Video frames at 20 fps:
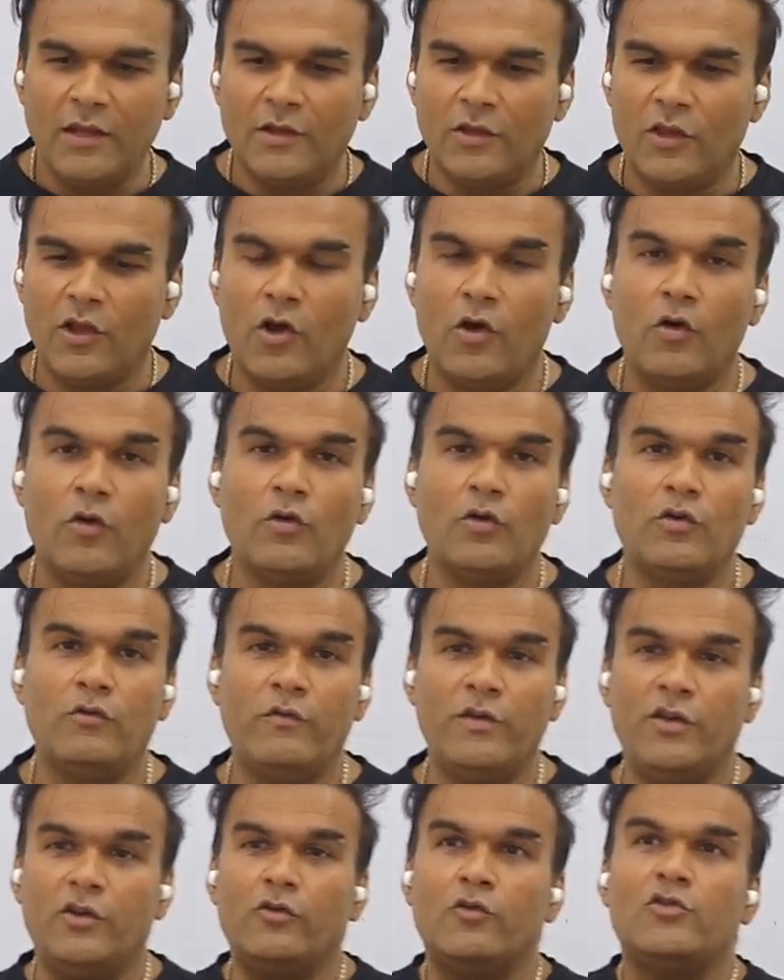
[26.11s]
Now, we
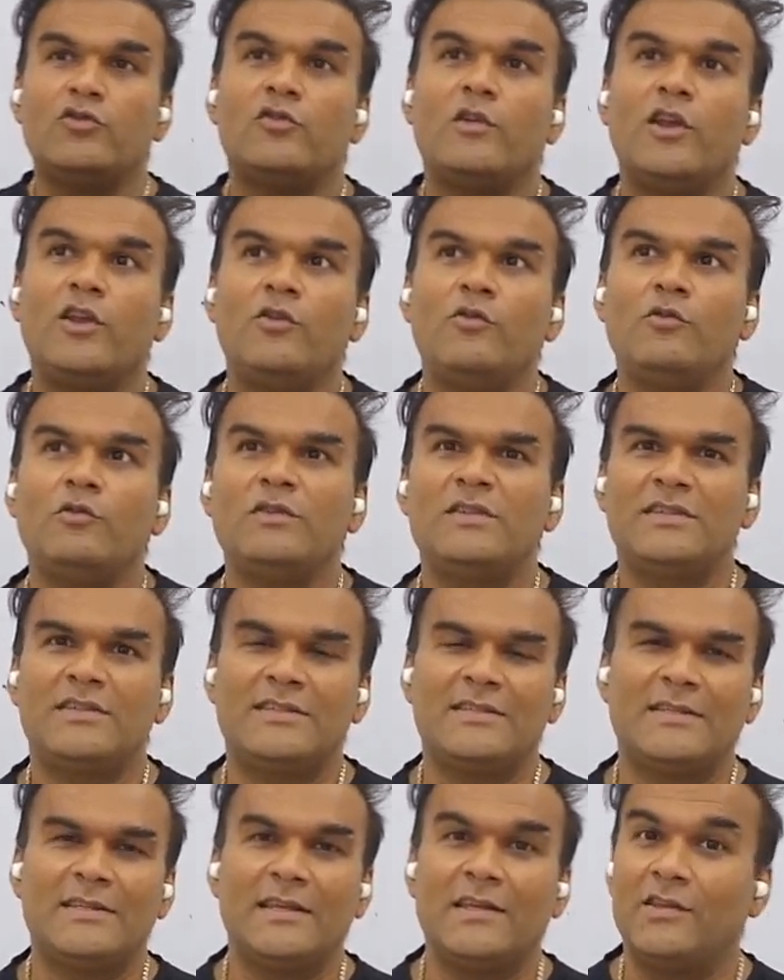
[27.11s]
usually
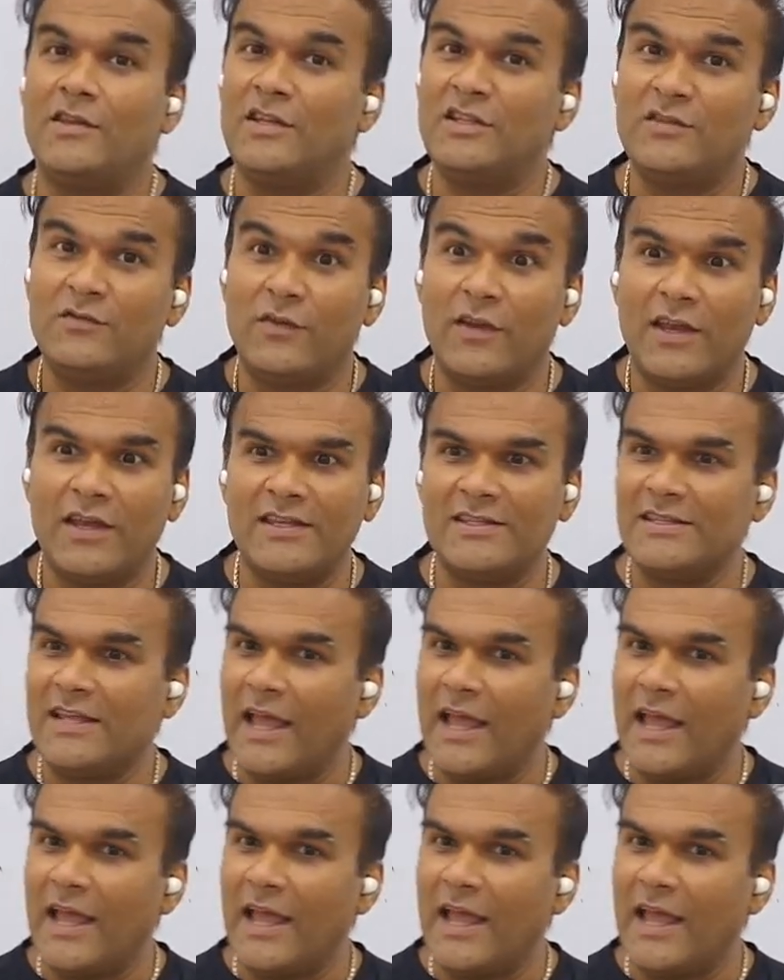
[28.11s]
use this phrase,